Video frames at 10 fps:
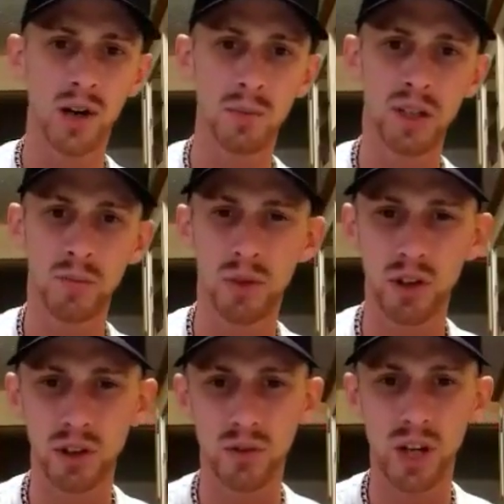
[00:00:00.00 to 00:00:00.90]
Me
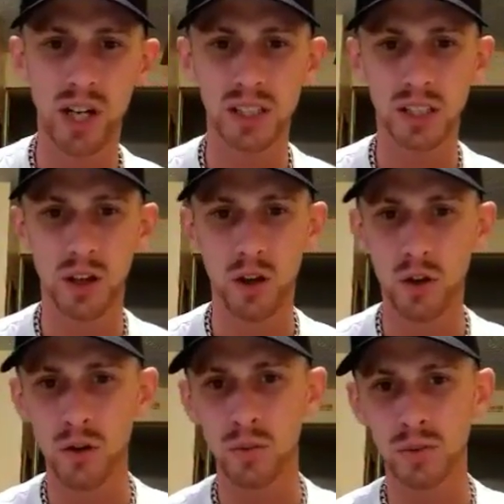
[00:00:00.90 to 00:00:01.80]
burglarizing
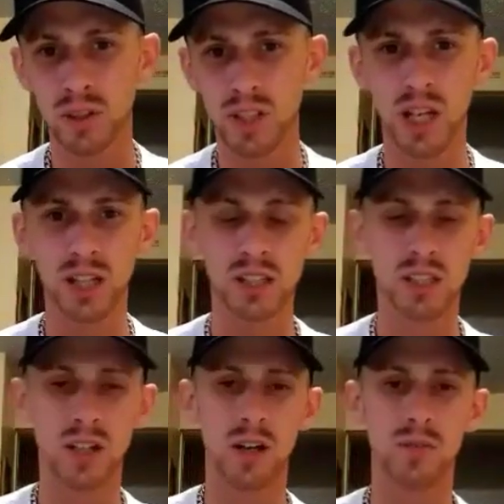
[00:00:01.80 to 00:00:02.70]
homes, taking
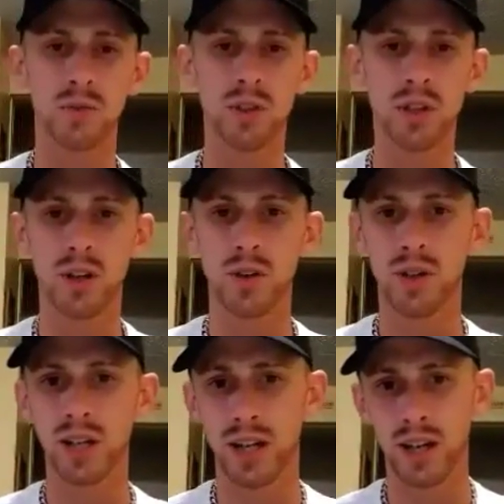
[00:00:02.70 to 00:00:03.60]
stuff, you know,
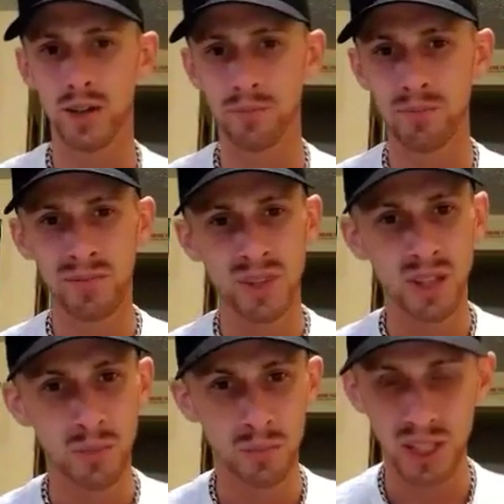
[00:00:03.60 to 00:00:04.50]
and
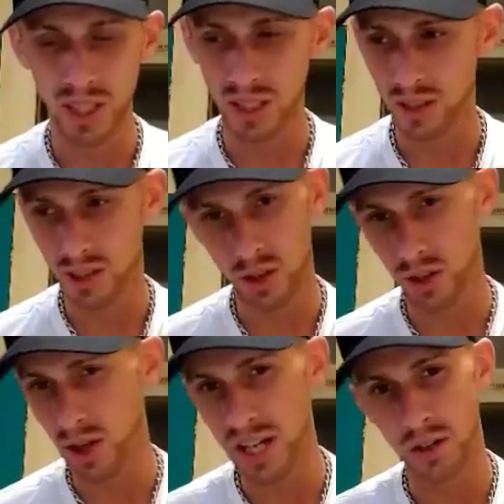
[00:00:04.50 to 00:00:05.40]
me, you
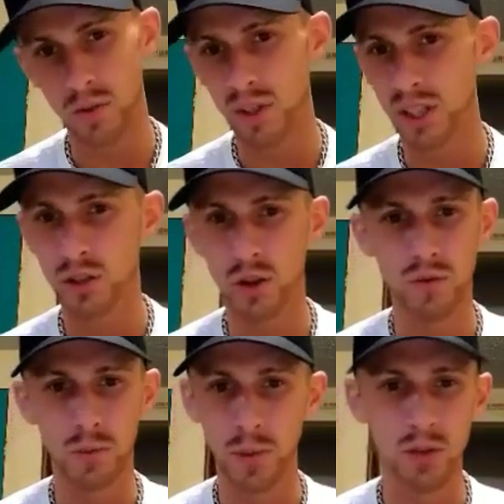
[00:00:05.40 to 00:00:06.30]
know, I had already stole
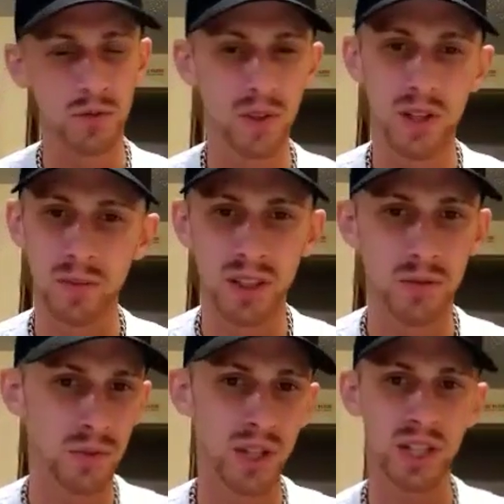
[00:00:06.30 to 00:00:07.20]
from my own family
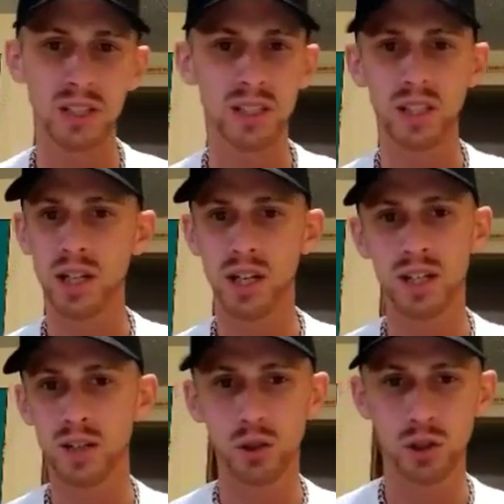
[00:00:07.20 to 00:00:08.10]
and friends, and
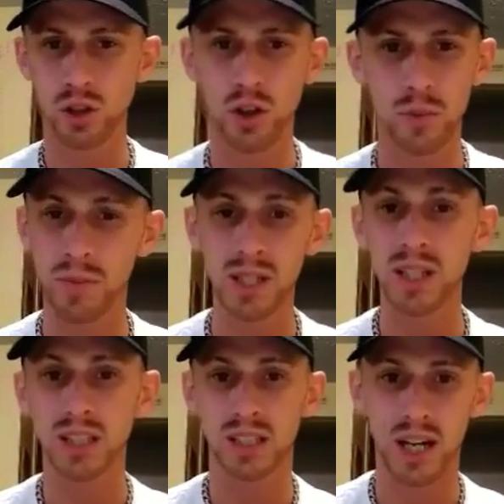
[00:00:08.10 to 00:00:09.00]
it just hurt me
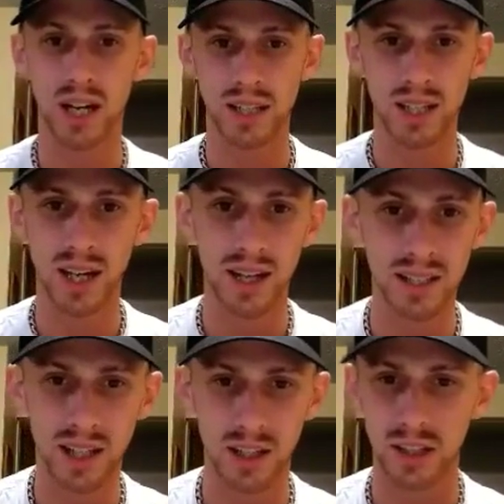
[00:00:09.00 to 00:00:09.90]
inside that I
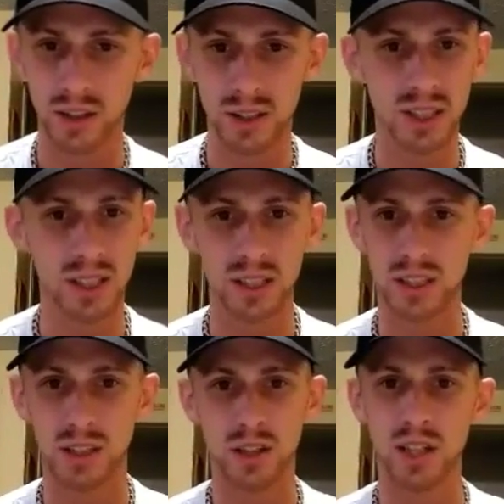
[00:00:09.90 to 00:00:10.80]
had done those things
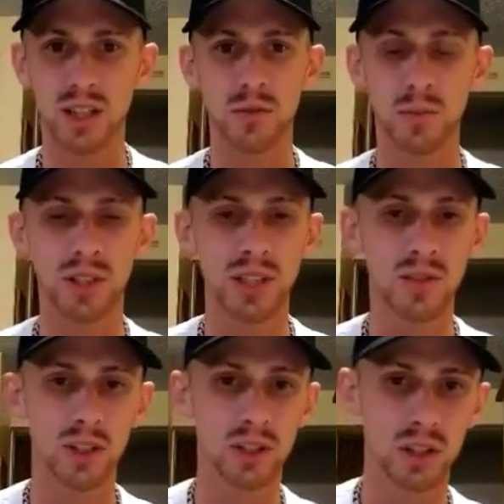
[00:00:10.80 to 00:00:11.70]
and couldn't even believe it.